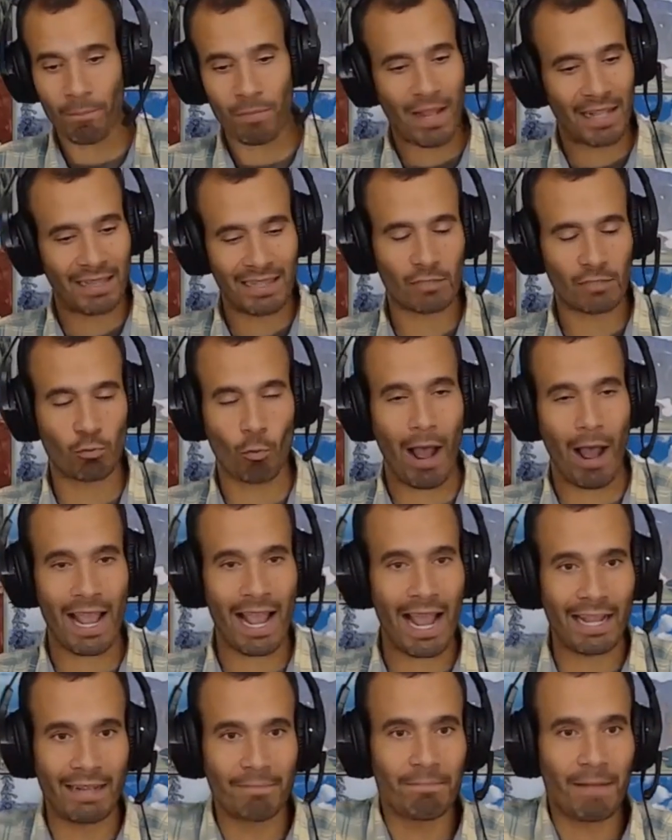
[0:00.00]
And that's
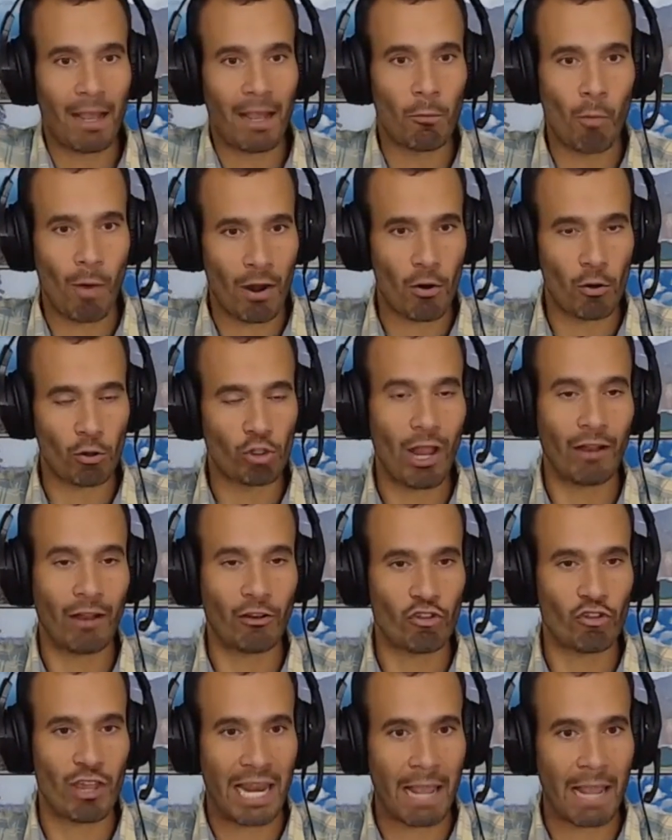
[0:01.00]
why I wanted to
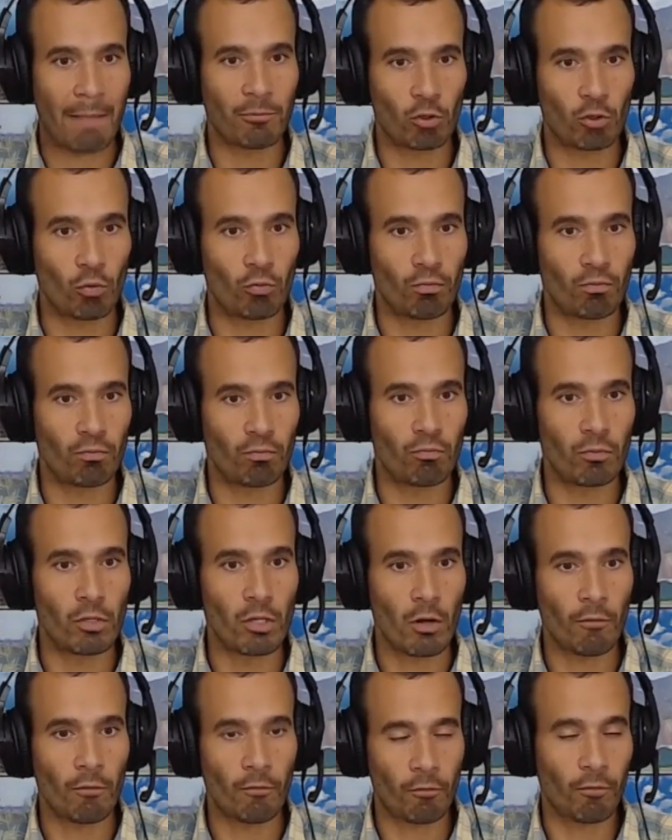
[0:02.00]
change the name to
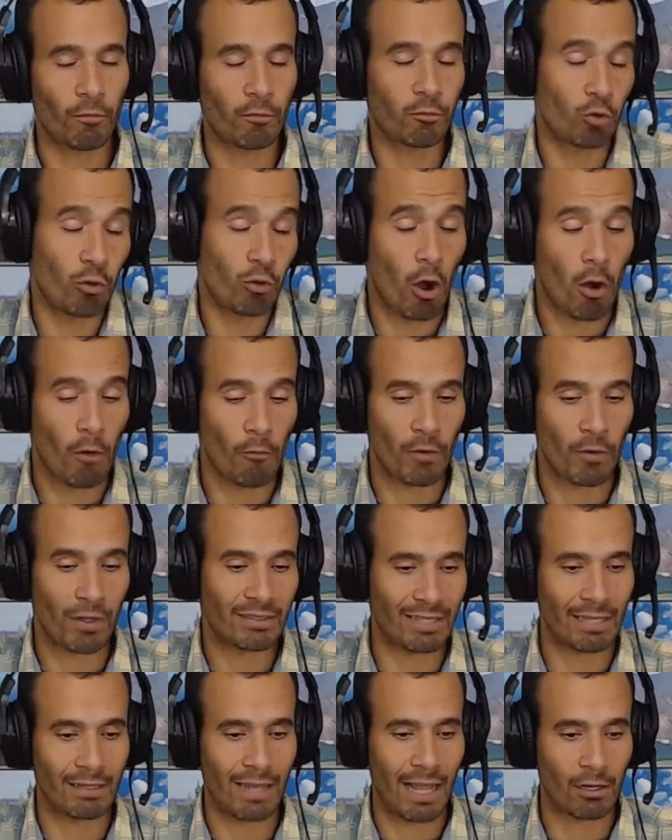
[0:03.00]
the
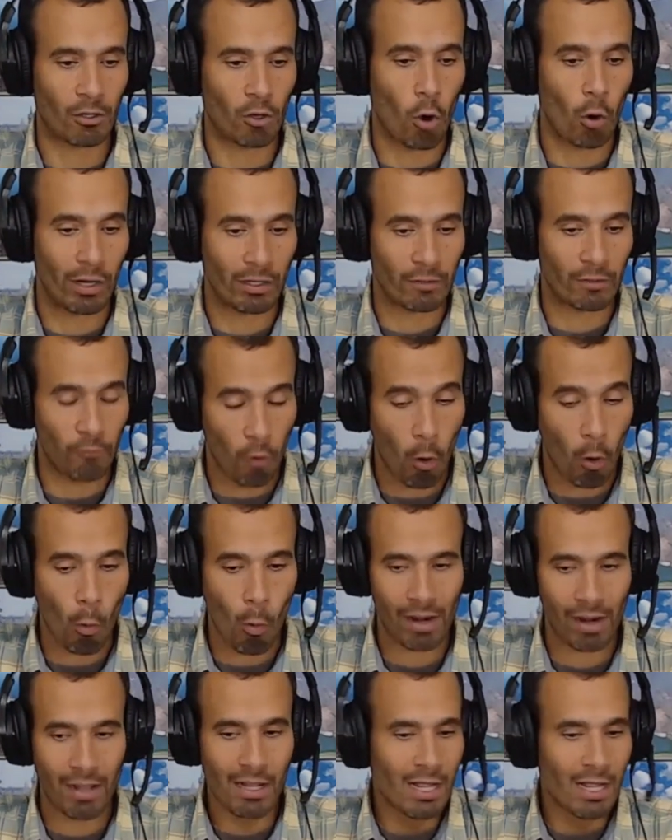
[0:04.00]
conference and call it Forward.